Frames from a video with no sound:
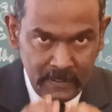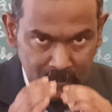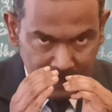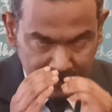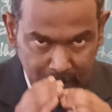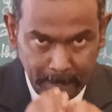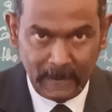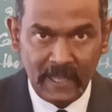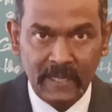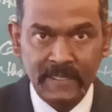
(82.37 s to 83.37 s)
it
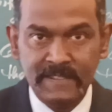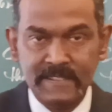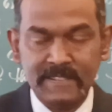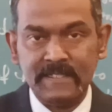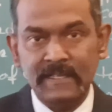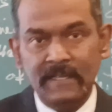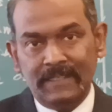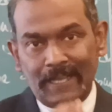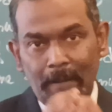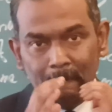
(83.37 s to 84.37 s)
implies the